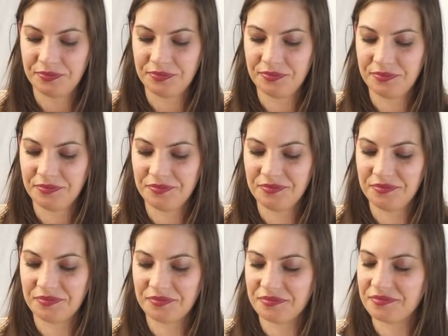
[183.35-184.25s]

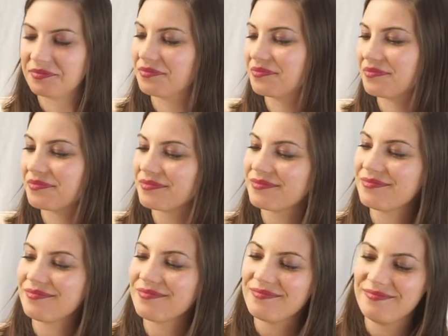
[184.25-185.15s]

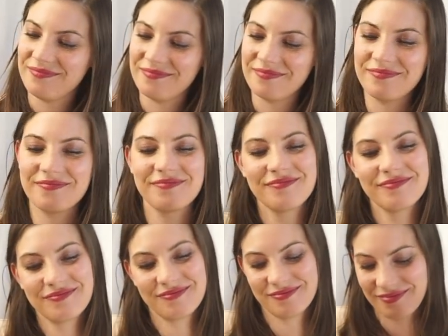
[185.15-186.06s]

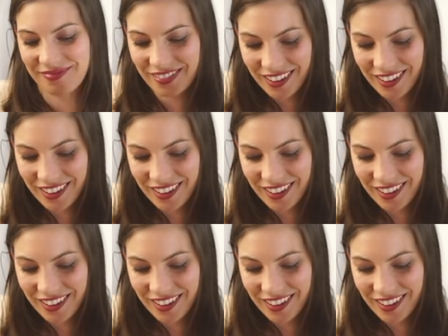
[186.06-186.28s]
Nobody speaks.